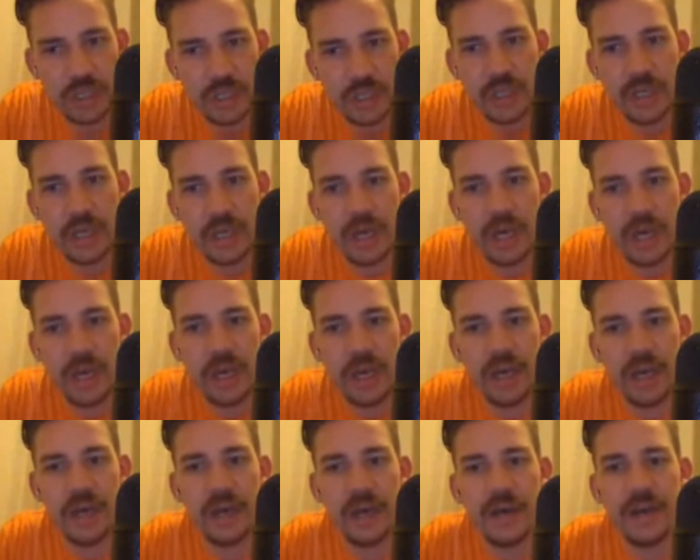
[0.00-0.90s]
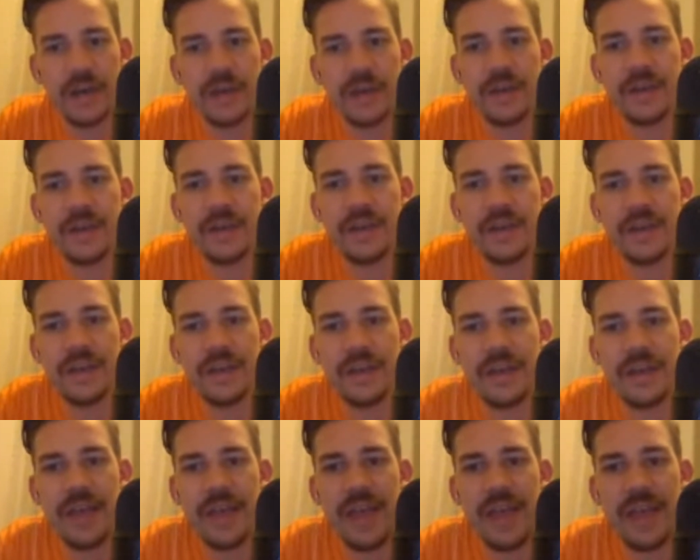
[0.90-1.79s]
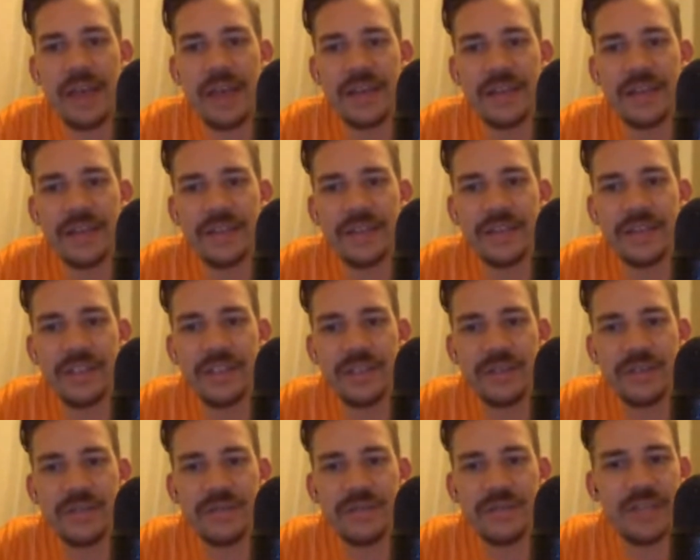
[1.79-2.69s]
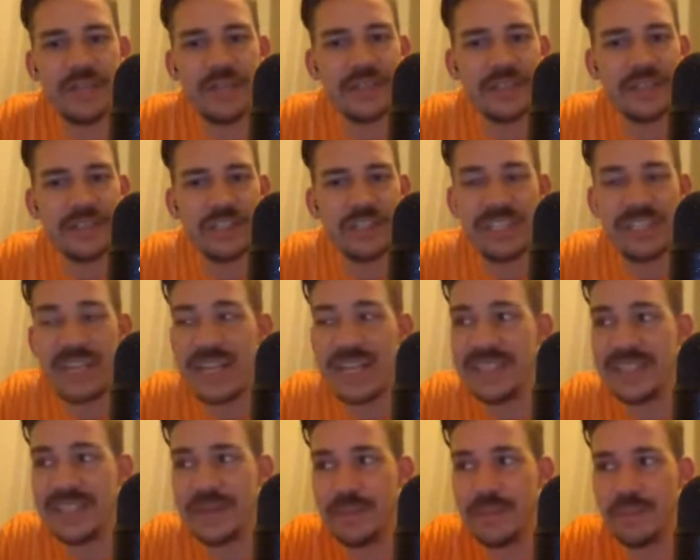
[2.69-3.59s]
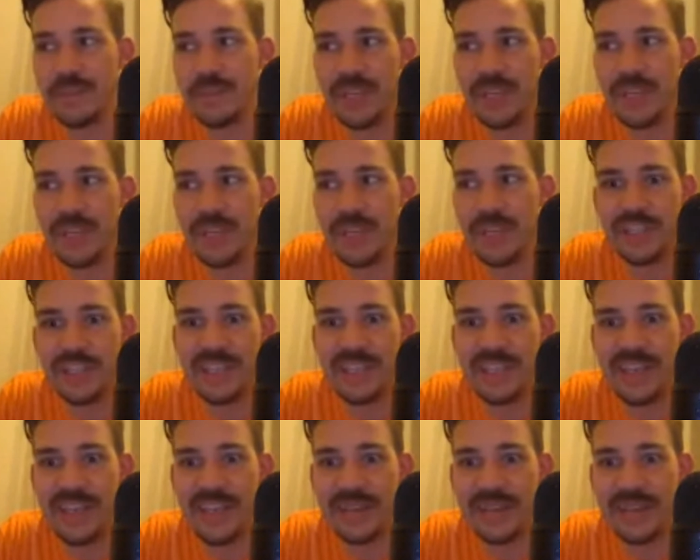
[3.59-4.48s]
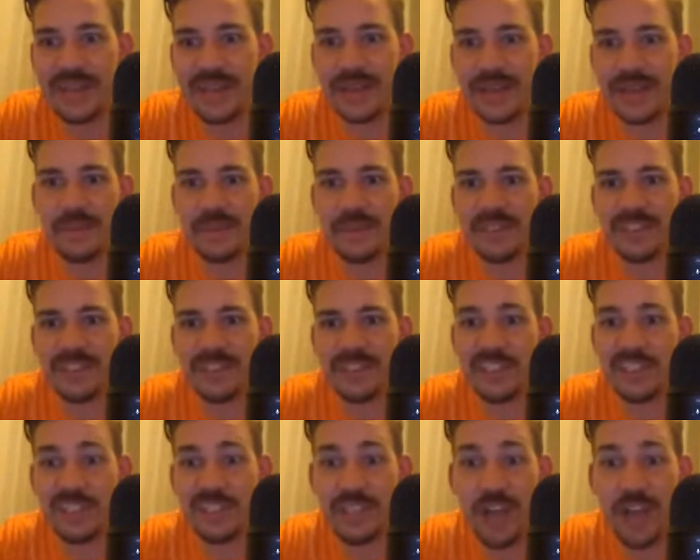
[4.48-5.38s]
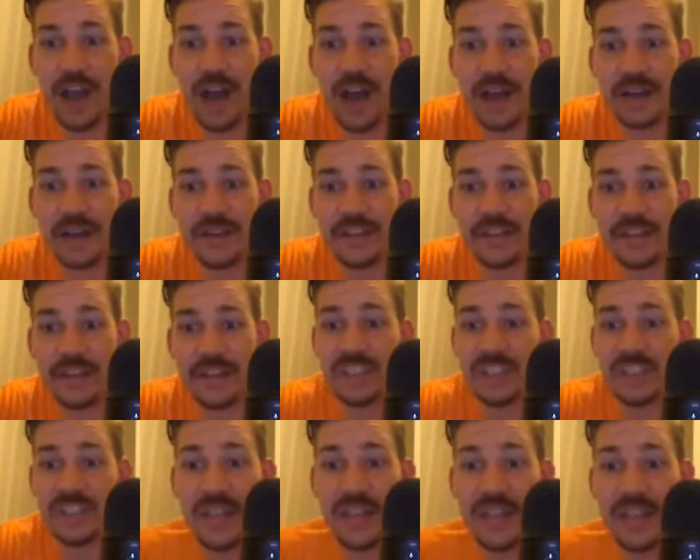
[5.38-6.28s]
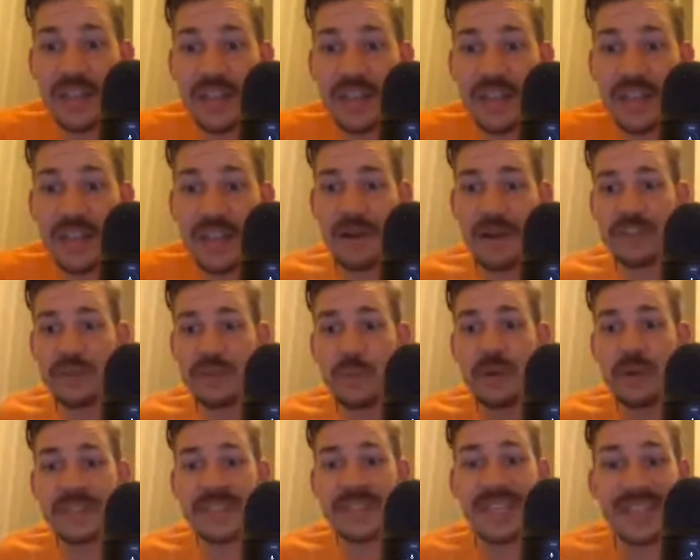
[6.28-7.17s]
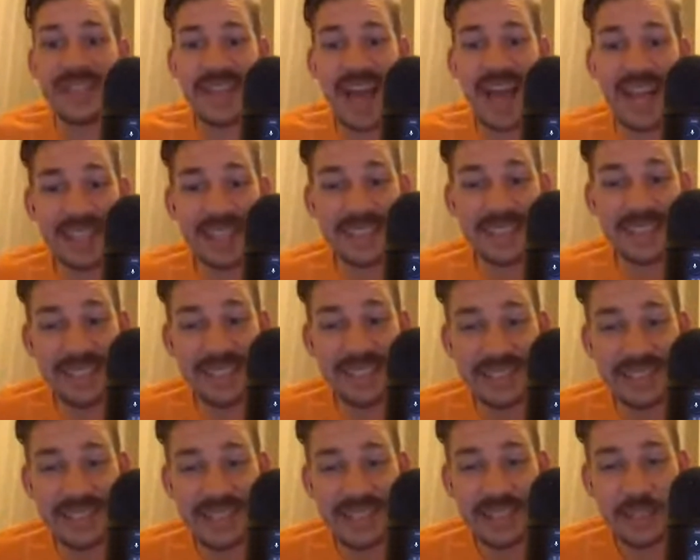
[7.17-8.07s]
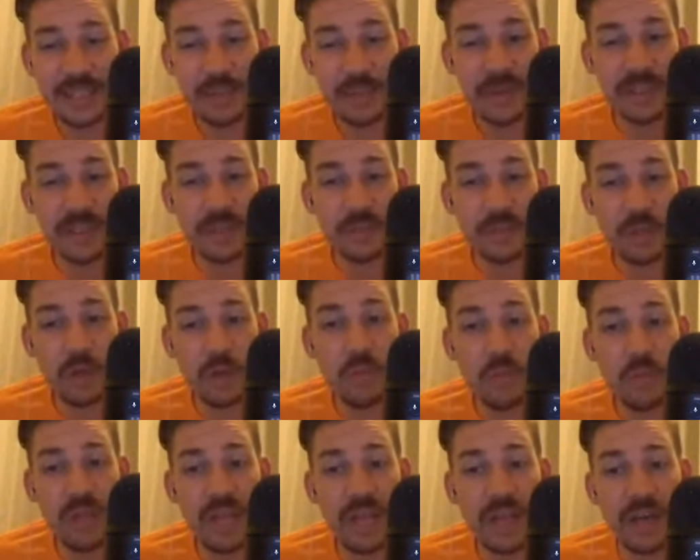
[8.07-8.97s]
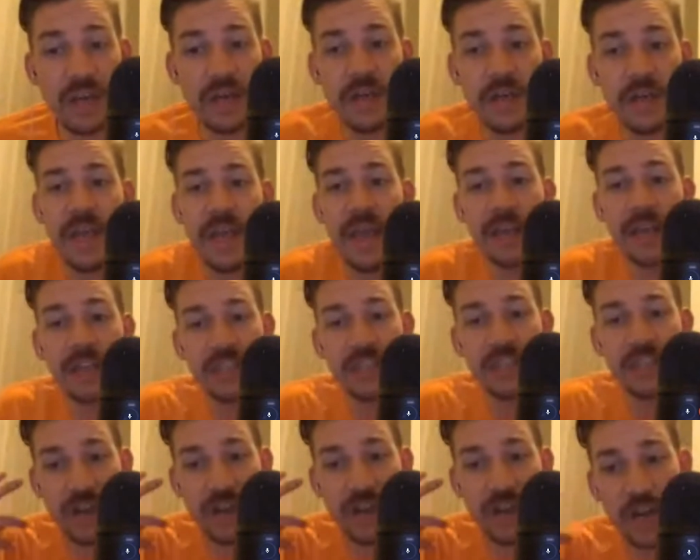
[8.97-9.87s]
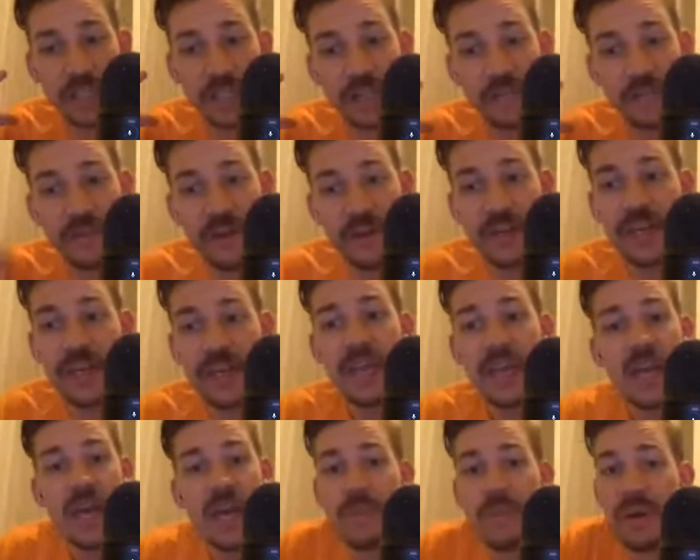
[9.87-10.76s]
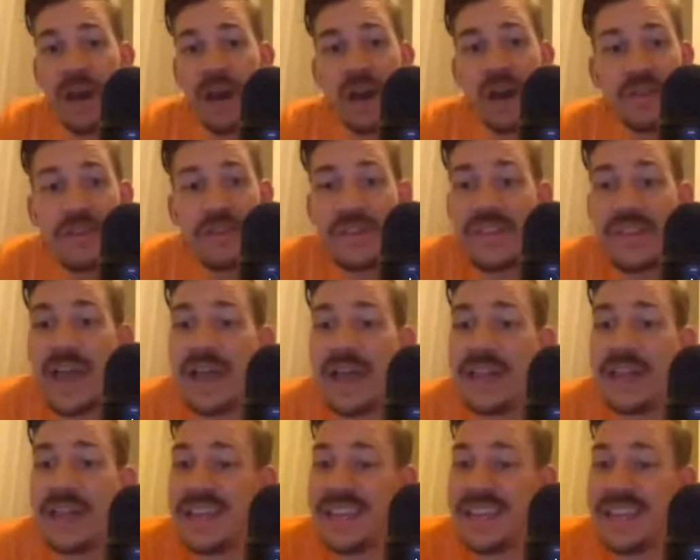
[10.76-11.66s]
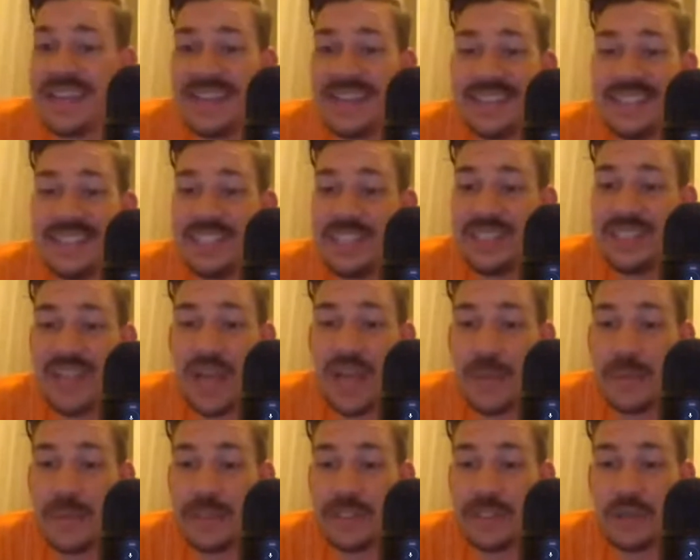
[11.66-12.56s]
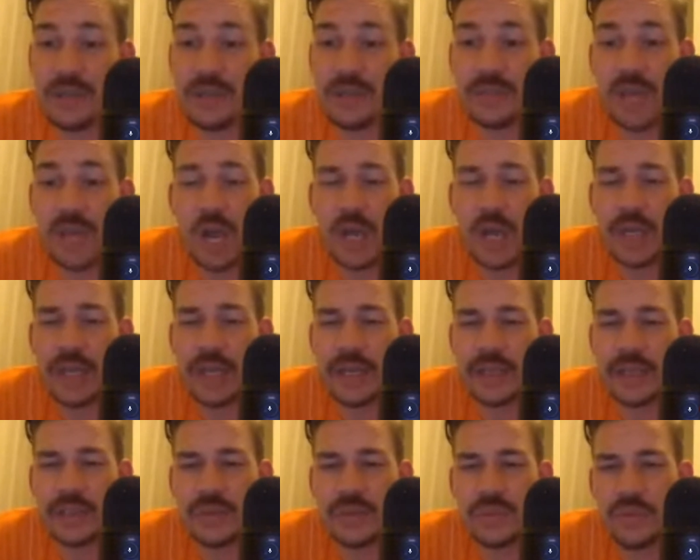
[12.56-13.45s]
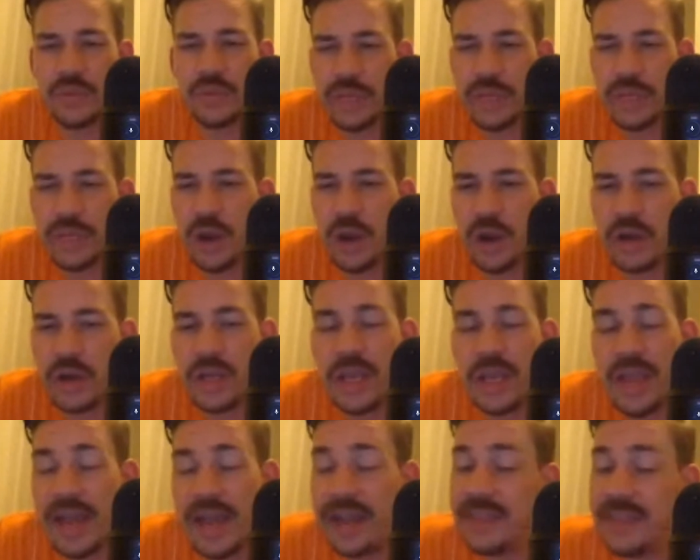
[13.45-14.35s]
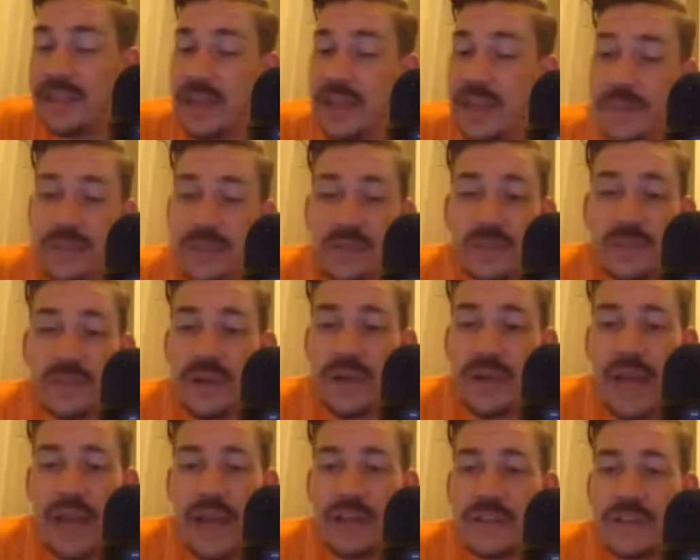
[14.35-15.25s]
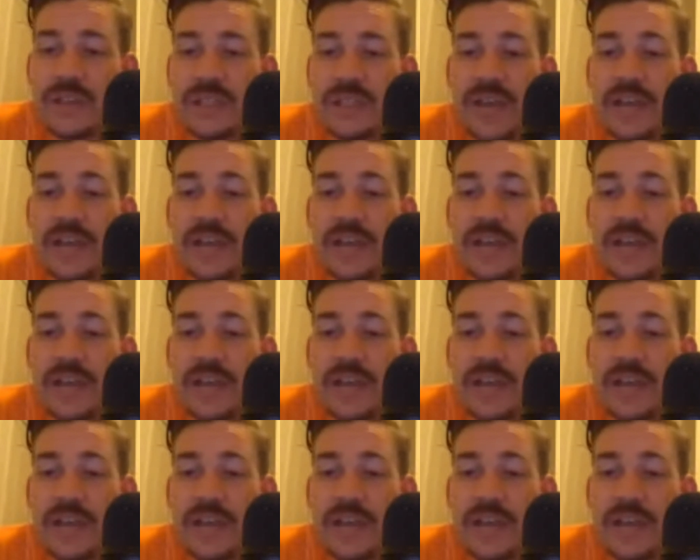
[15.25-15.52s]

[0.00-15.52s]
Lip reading: And she isn't Billie Jean King. She's just not. There's nothing about her. She wears glasses to look more like her and does her hair different. But other than that, it's just Emma Stone talking. And it's really hard. And I think Emma Stone's a great actress.